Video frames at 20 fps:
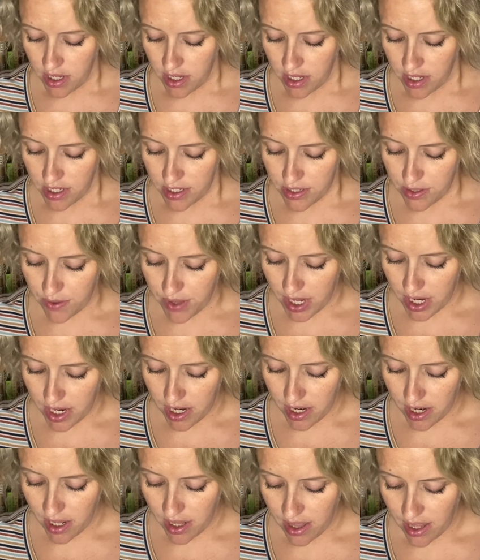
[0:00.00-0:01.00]
So
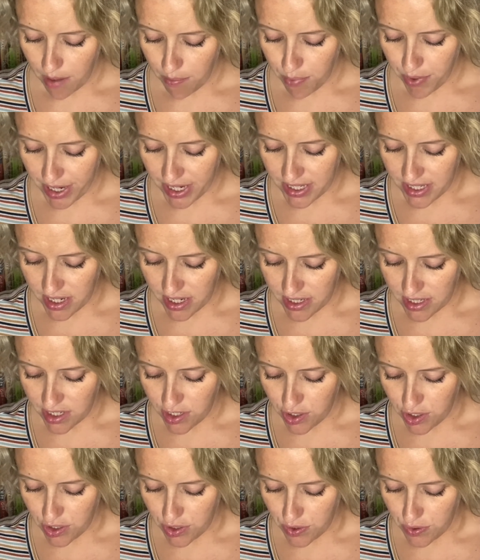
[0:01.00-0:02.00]
then that brings us
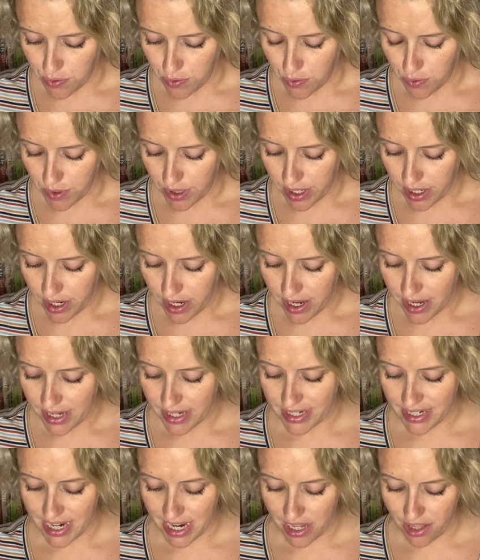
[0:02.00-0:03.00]
to
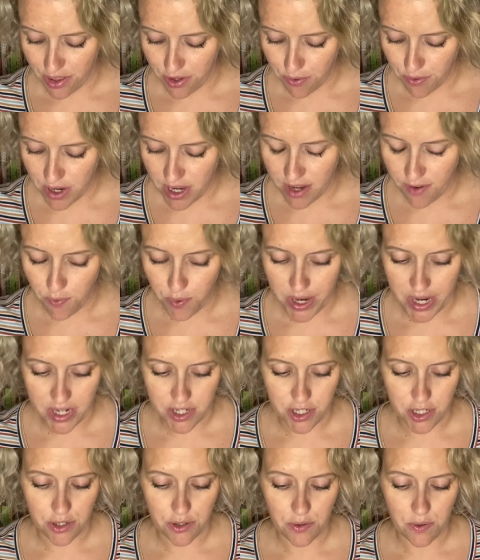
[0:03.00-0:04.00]
day three of week
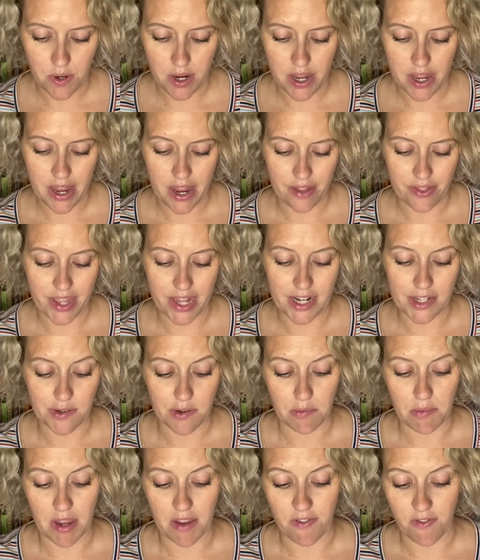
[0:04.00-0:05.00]
two, and that is when
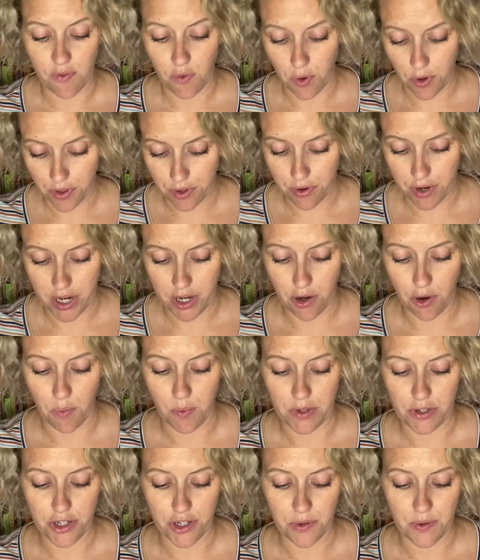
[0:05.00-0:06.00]
my fourth grader will do